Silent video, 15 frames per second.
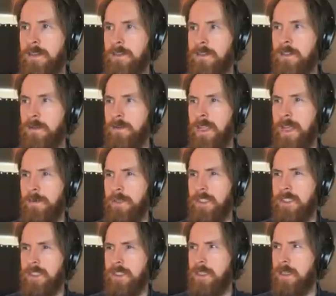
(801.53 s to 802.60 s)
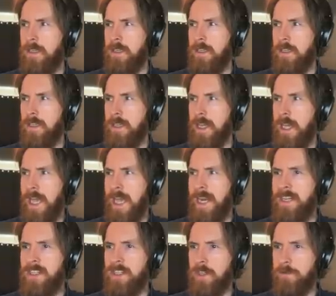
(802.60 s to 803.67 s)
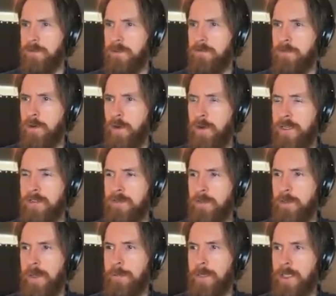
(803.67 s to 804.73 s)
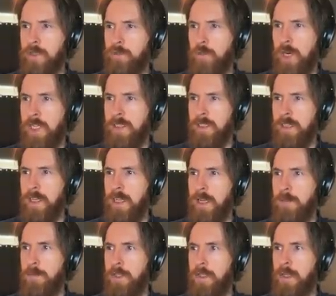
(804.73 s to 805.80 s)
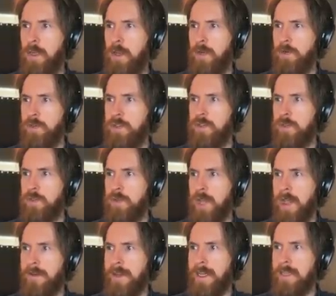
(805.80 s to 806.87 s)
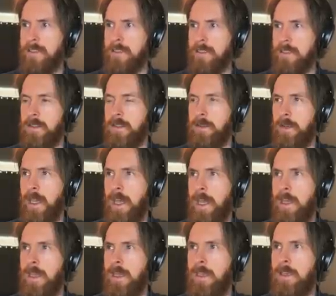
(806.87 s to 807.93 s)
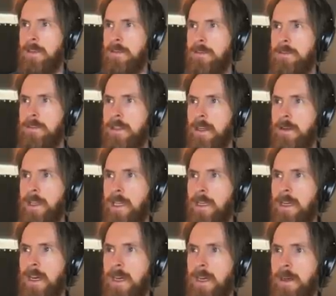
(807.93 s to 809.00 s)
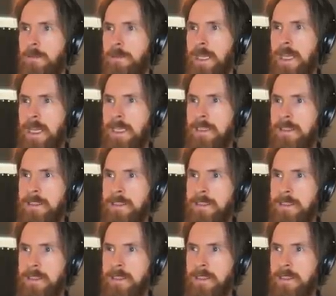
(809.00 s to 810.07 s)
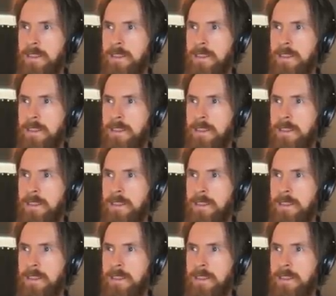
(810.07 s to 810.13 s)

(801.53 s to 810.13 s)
So that was edge of the forest from image 1, but close to have access. Okay, so it kind of means